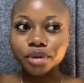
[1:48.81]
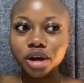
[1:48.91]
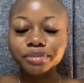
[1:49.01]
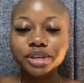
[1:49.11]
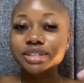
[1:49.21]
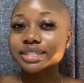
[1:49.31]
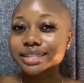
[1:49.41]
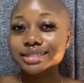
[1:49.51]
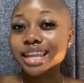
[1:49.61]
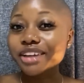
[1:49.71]
bar because it
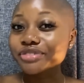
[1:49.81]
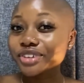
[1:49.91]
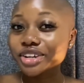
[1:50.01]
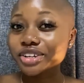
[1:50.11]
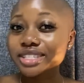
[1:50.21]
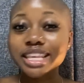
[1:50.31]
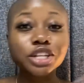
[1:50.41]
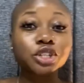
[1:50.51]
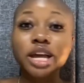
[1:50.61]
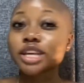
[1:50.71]
doesn't have fragrance
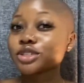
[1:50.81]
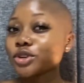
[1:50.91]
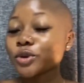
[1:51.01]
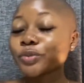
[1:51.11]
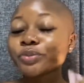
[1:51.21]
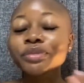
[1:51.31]
and you guys know